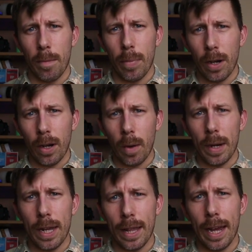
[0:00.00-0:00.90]
but you're
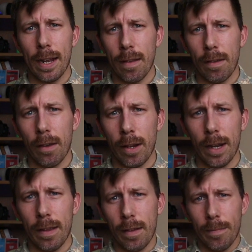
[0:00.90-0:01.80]
nowhere near the end, so you
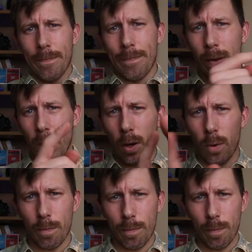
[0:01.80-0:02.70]
need to
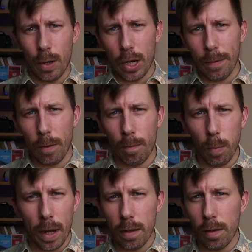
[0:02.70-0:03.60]
go whichever
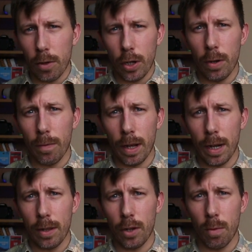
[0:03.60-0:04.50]
way suits you
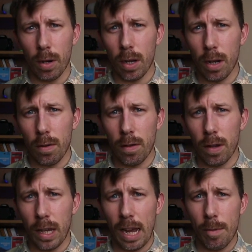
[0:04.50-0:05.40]
really. Do you want to go
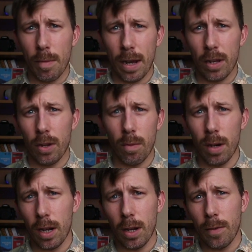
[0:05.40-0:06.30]
to Camelback, do you
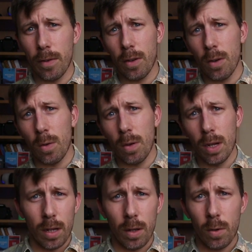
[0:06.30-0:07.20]
want to go to
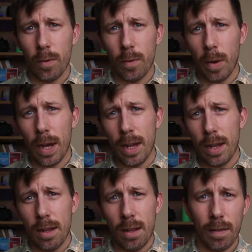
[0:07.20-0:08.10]

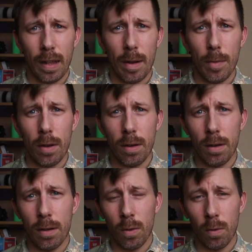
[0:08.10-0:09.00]
Ulesway, Salomon
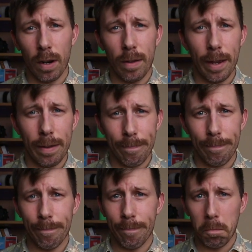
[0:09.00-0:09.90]
or Inov-8?
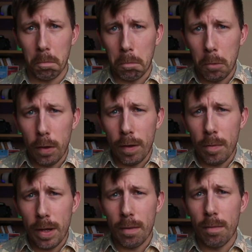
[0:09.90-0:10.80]
You
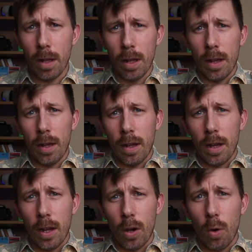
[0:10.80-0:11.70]
tell me.
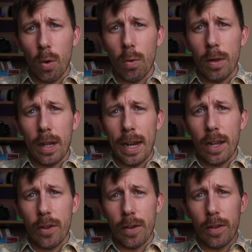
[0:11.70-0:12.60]
All the
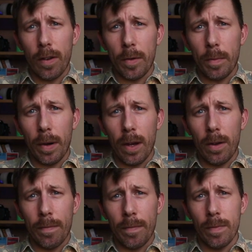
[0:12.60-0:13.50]
links are in the description
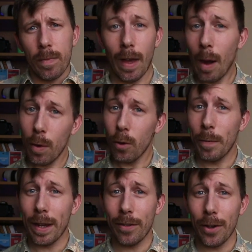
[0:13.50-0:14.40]
below, and we'll
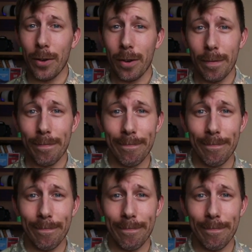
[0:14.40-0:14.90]
speak soon.